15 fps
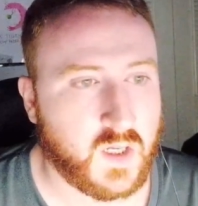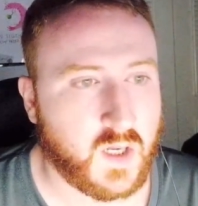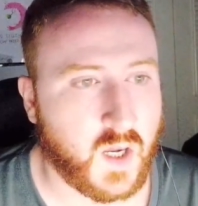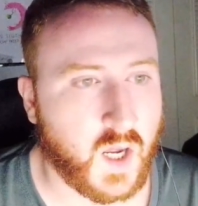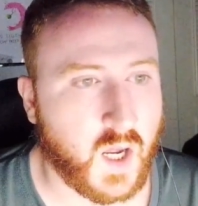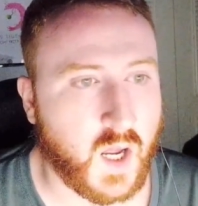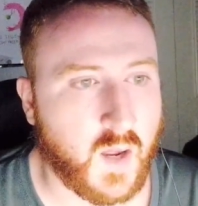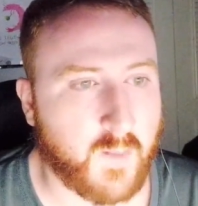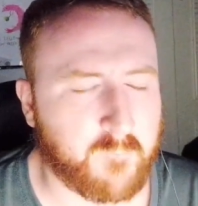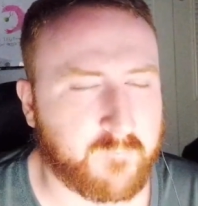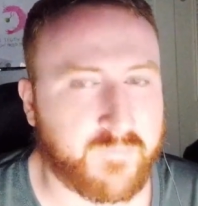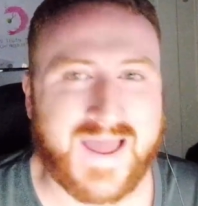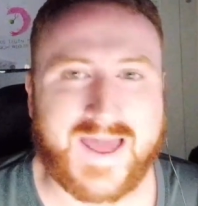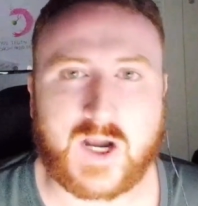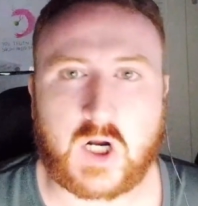
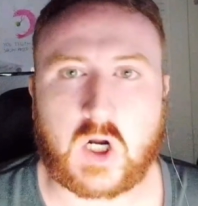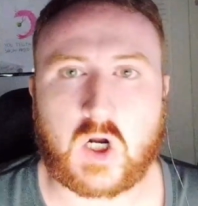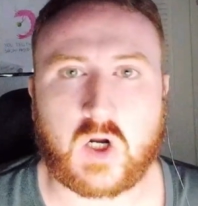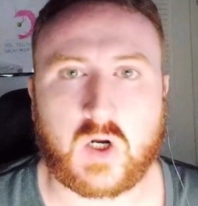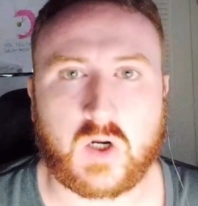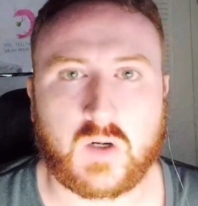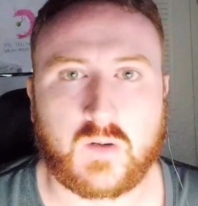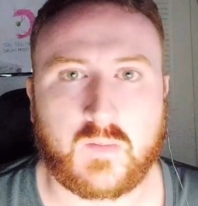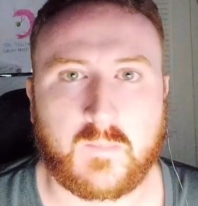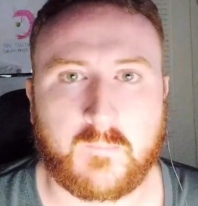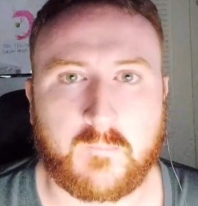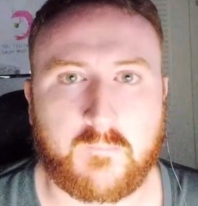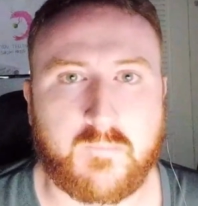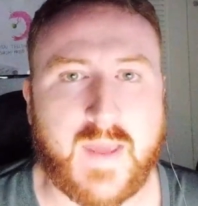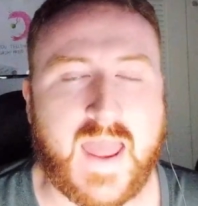better
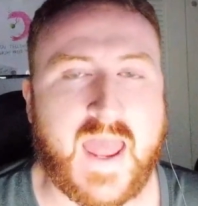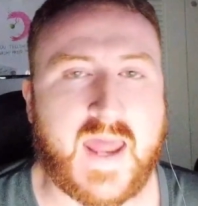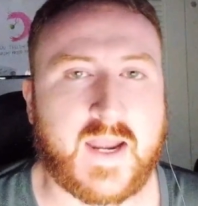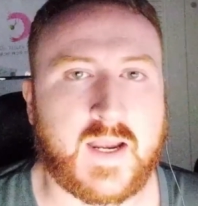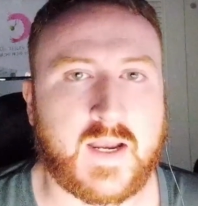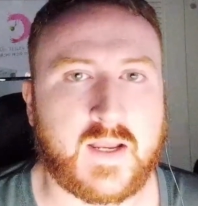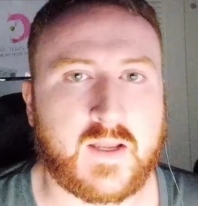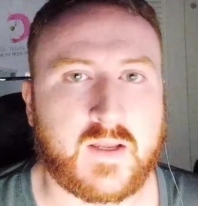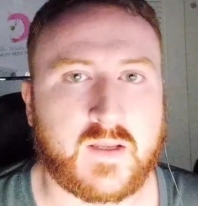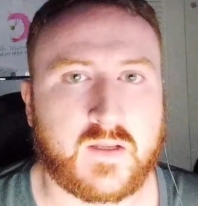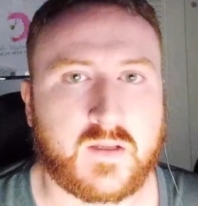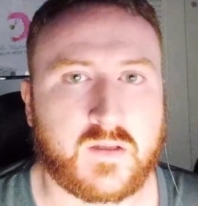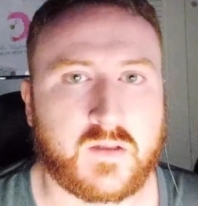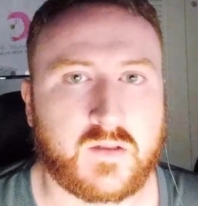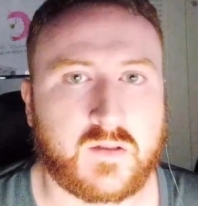men
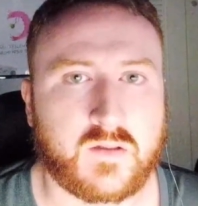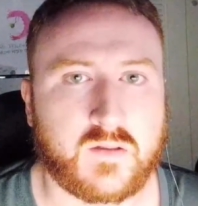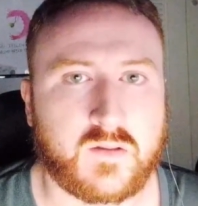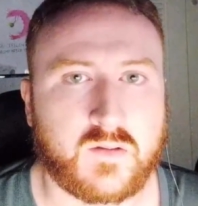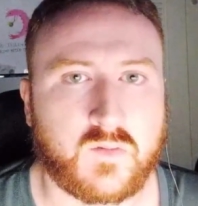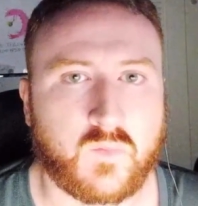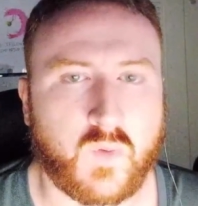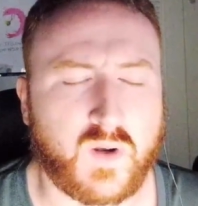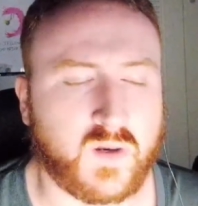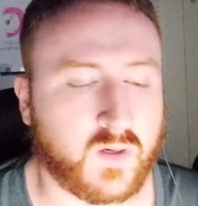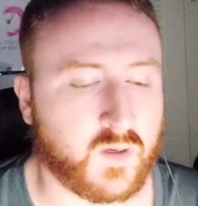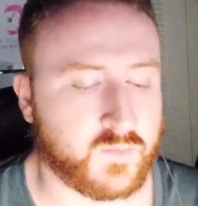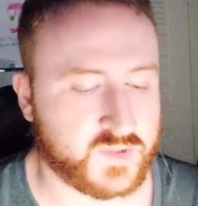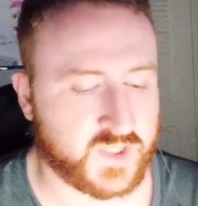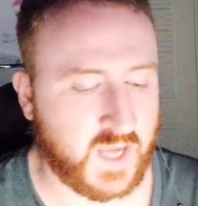when it
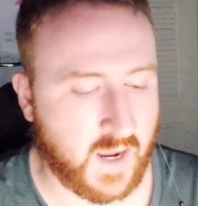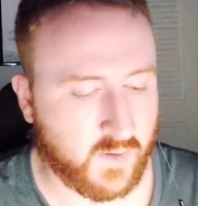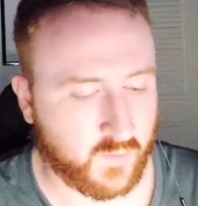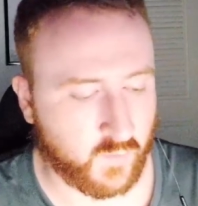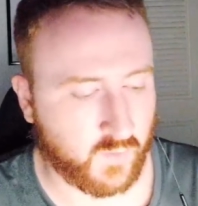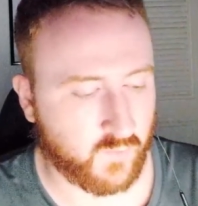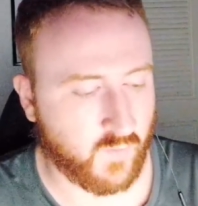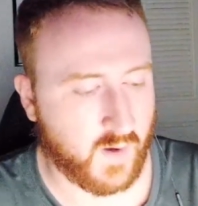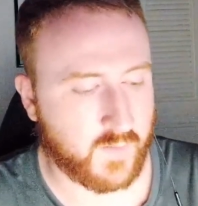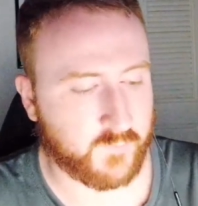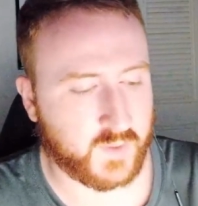comes down to it, right?